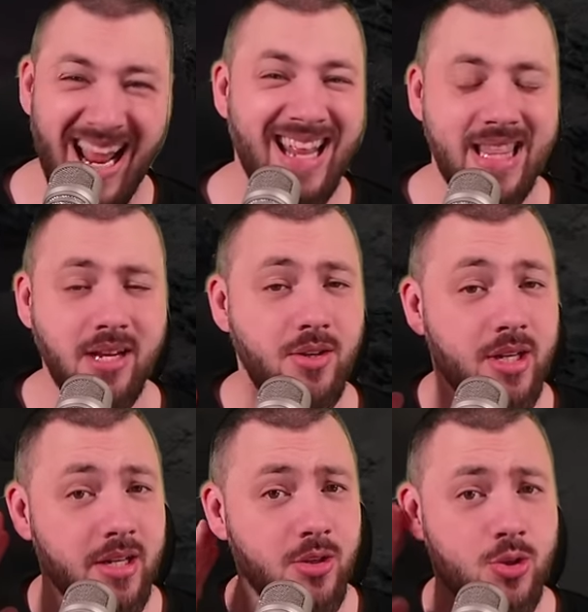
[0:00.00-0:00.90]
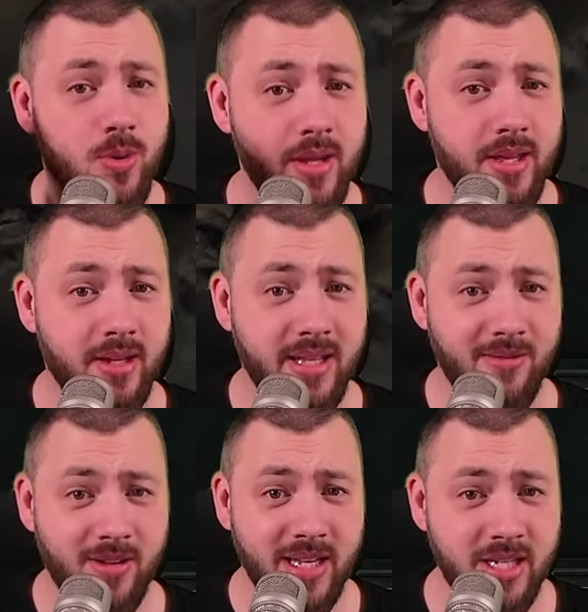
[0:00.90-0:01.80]
And then you can enjoy the
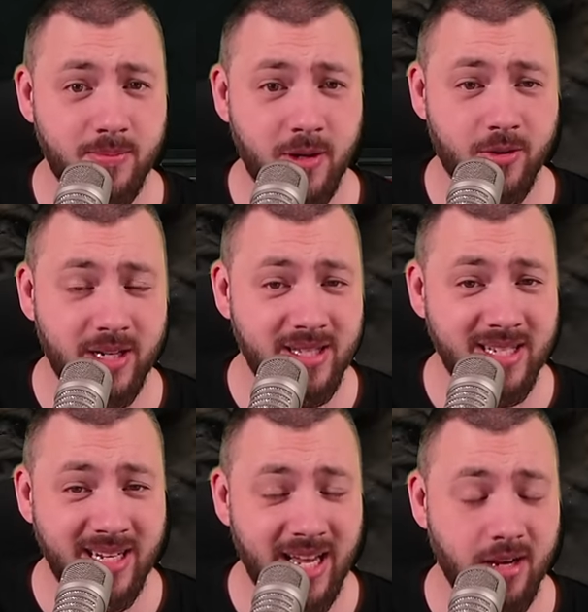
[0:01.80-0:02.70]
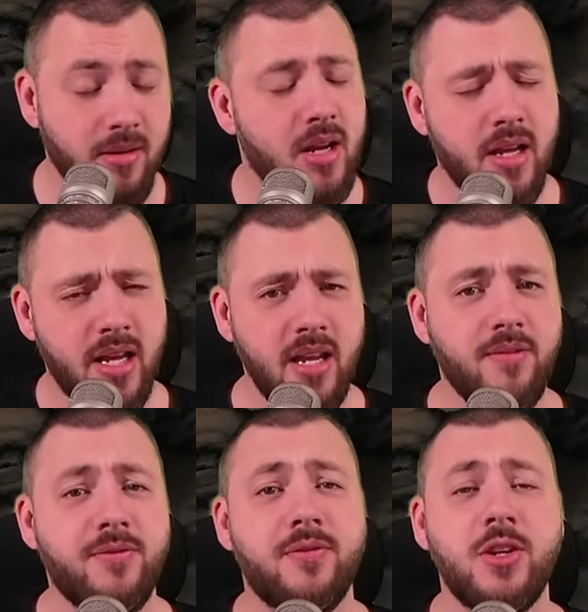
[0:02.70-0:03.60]
level experience again.
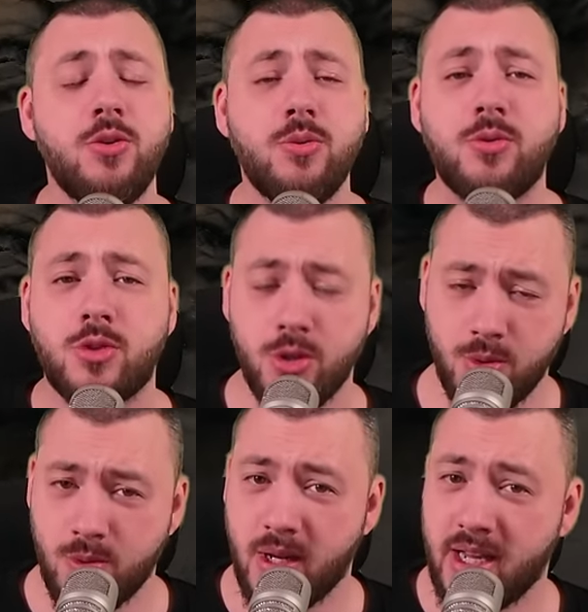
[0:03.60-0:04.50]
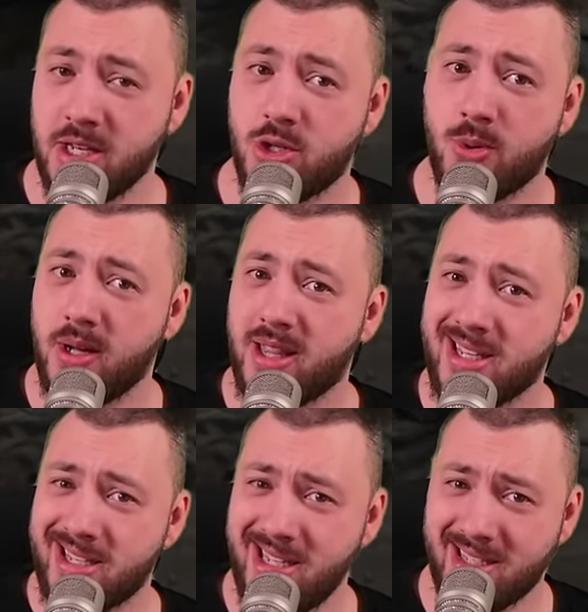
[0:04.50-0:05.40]
If you do enjoy the
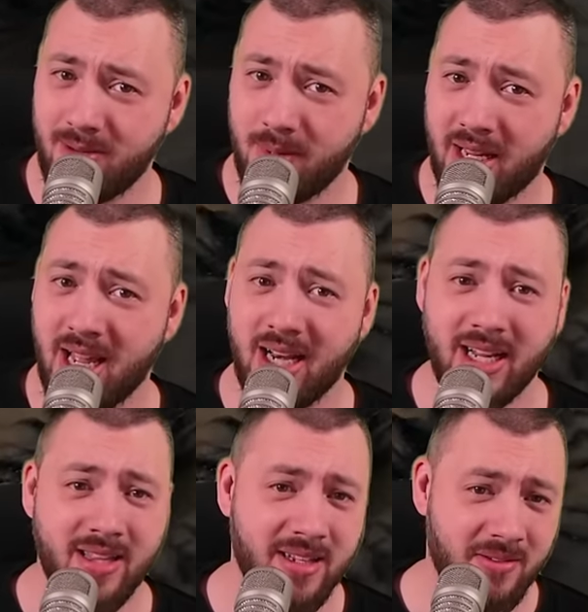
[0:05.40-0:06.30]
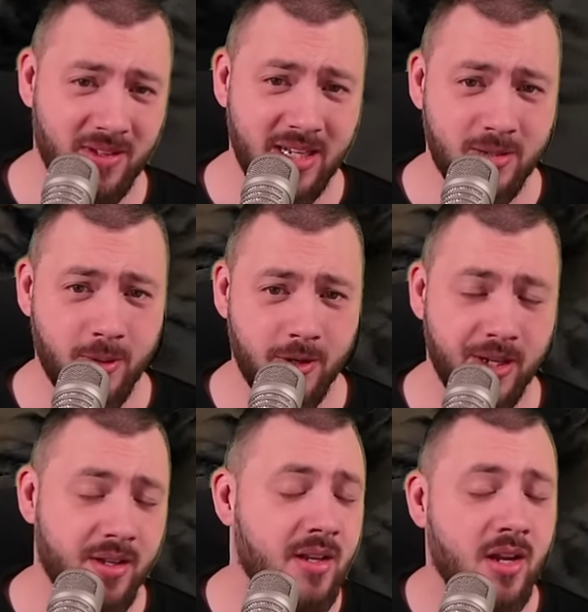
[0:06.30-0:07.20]
seasonal mechanic and the level
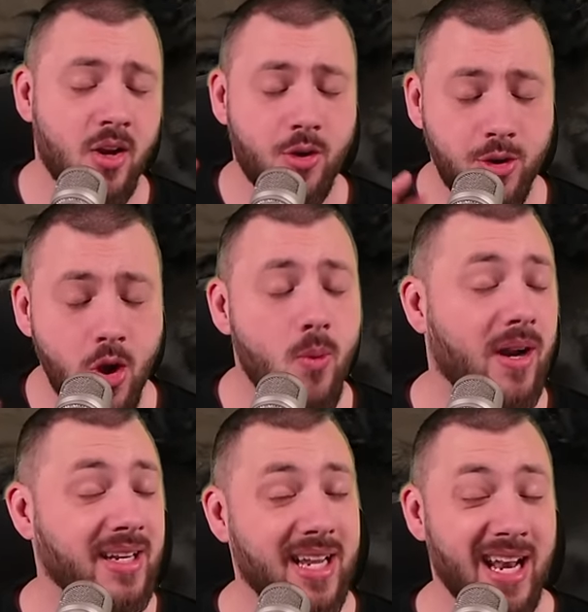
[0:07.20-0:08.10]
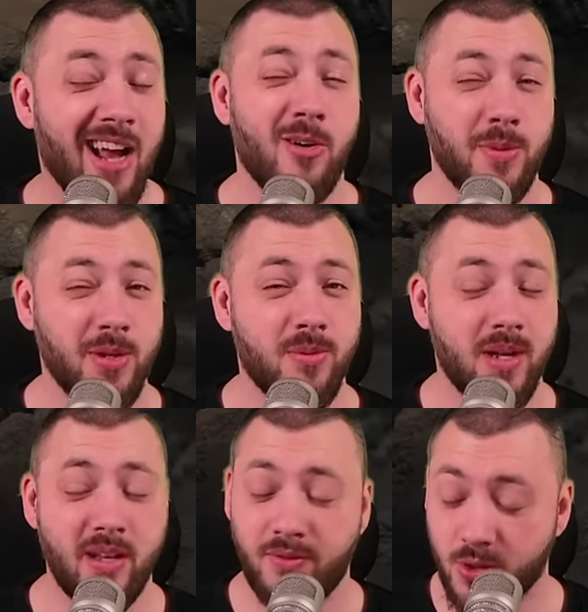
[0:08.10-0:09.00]
experience, no one can help you
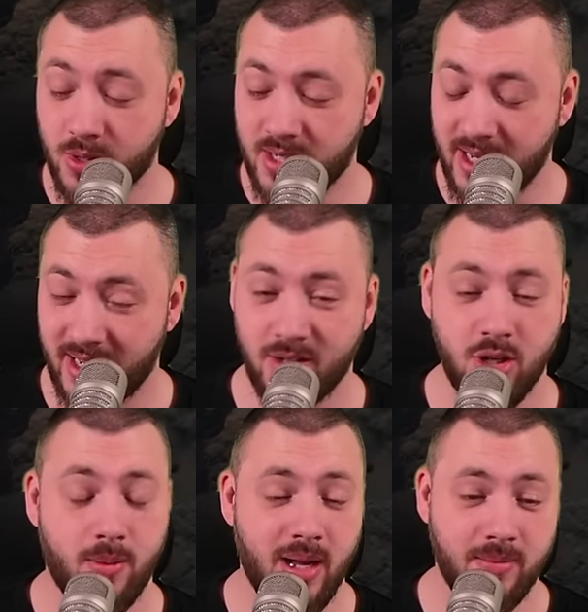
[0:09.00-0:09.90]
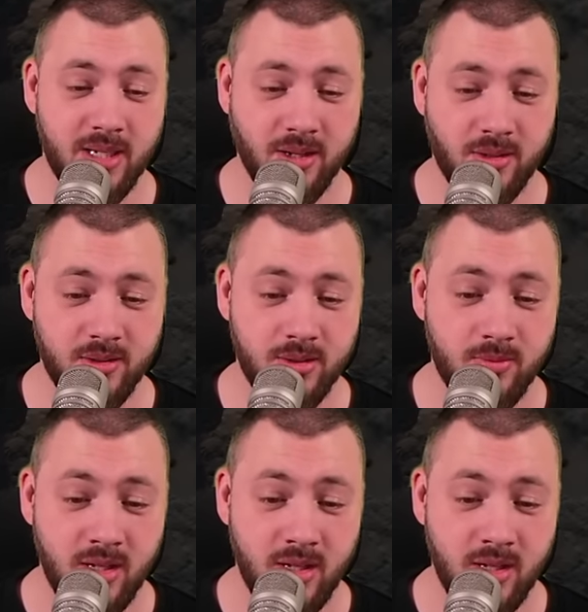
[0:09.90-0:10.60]
if you're sitting in Dalmheim tunnels.